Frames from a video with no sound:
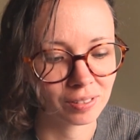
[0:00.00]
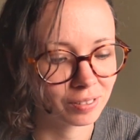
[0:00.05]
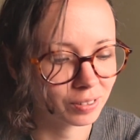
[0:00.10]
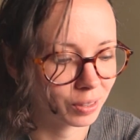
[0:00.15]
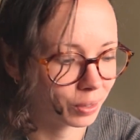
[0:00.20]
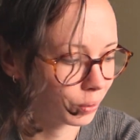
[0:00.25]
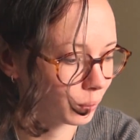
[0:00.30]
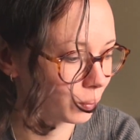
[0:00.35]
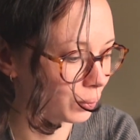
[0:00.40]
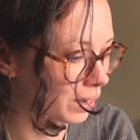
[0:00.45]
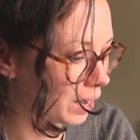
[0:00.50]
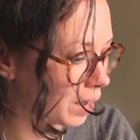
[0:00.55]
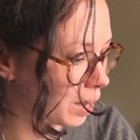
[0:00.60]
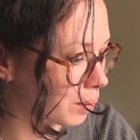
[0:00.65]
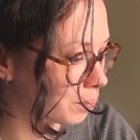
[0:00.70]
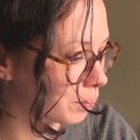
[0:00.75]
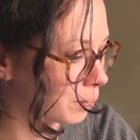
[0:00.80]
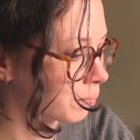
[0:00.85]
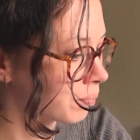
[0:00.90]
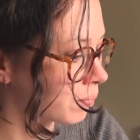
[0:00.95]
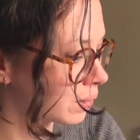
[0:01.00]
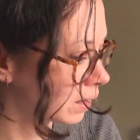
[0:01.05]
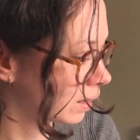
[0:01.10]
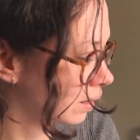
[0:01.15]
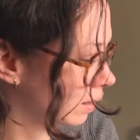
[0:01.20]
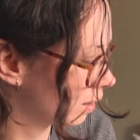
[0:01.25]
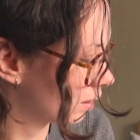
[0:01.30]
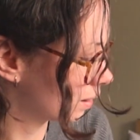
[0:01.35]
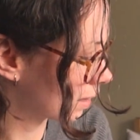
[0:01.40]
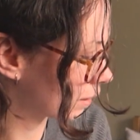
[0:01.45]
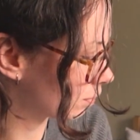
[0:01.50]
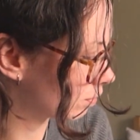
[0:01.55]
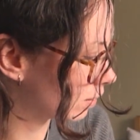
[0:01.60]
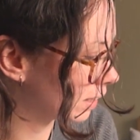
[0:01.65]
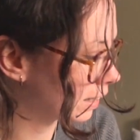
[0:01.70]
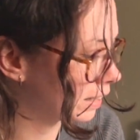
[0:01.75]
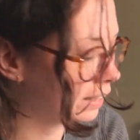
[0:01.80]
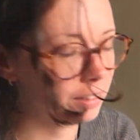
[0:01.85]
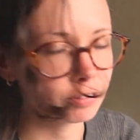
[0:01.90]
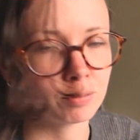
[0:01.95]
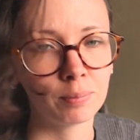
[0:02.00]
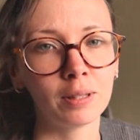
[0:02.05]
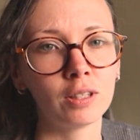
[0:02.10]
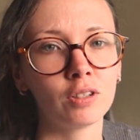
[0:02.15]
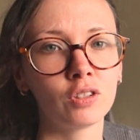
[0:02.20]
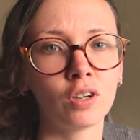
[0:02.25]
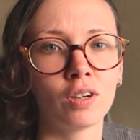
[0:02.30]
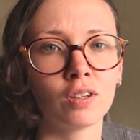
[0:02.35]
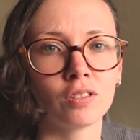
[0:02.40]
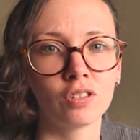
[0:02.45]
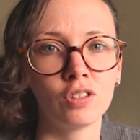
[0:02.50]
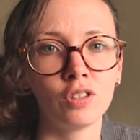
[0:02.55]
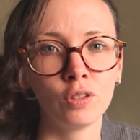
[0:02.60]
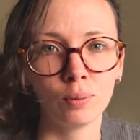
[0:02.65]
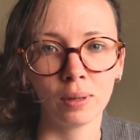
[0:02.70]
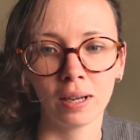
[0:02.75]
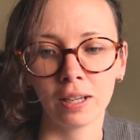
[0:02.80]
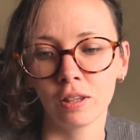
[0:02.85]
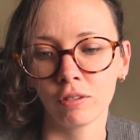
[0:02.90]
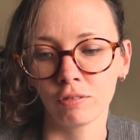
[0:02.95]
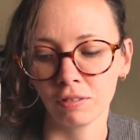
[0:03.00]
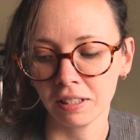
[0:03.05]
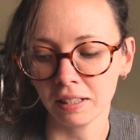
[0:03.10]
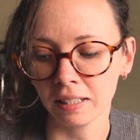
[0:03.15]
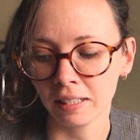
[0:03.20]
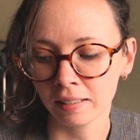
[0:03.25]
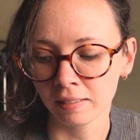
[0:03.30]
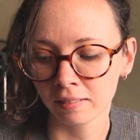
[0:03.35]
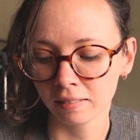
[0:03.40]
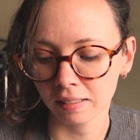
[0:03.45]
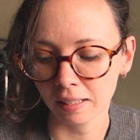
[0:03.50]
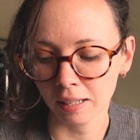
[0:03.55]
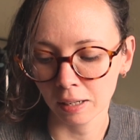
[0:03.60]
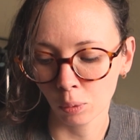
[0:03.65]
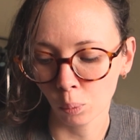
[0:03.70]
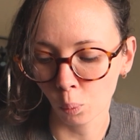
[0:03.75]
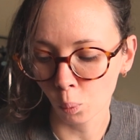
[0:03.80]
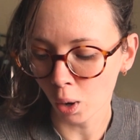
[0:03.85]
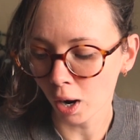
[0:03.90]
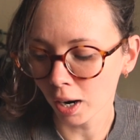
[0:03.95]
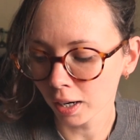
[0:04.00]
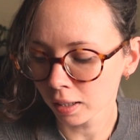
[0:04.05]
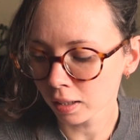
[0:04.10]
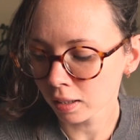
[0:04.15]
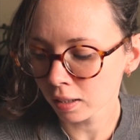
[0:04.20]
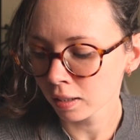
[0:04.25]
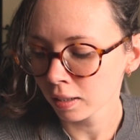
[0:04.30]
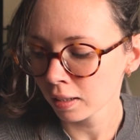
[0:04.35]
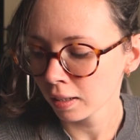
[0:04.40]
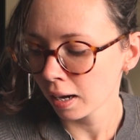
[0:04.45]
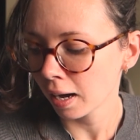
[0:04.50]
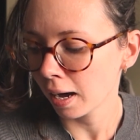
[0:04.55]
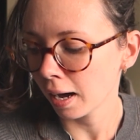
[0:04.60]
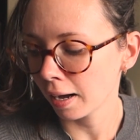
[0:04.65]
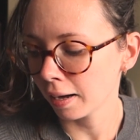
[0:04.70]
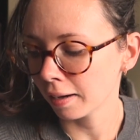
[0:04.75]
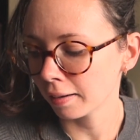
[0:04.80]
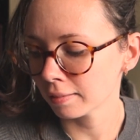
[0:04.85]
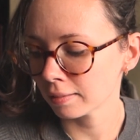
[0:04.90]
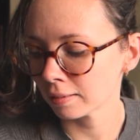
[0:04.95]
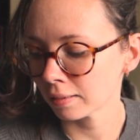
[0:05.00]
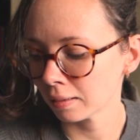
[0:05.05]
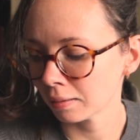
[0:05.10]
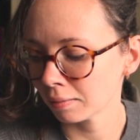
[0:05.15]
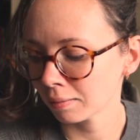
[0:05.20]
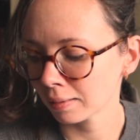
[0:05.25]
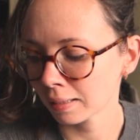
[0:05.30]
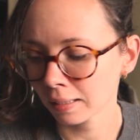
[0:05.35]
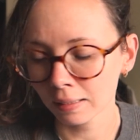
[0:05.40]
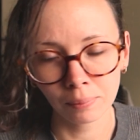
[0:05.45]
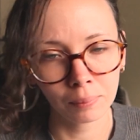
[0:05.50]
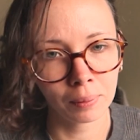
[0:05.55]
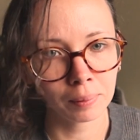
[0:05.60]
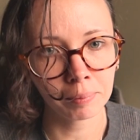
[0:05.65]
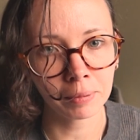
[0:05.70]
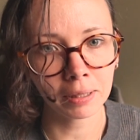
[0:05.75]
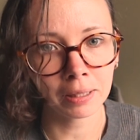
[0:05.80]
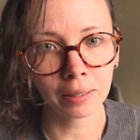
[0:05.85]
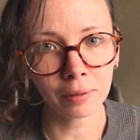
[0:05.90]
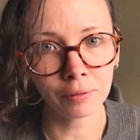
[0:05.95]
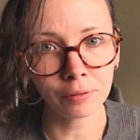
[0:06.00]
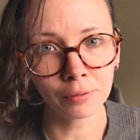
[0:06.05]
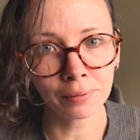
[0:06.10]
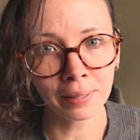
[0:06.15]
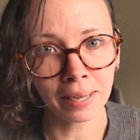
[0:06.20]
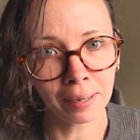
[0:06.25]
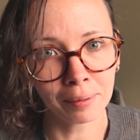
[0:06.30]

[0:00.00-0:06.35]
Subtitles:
So thankfully it gives me the chance to do like three things in one. So that's what I'm gonna go do